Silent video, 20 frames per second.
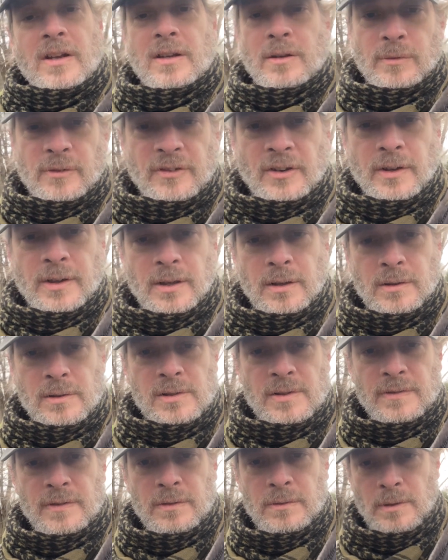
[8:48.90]
you'll find it
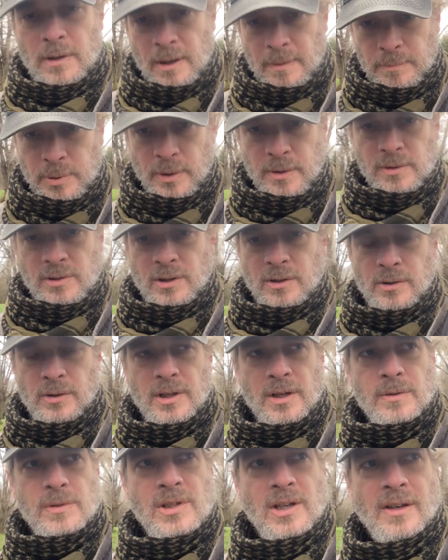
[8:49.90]
useful and put it to good
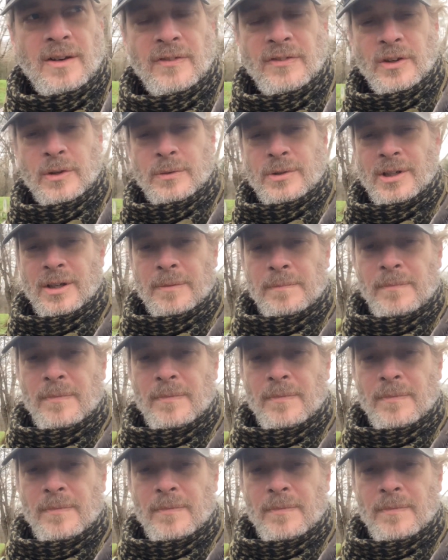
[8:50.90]
use in the future.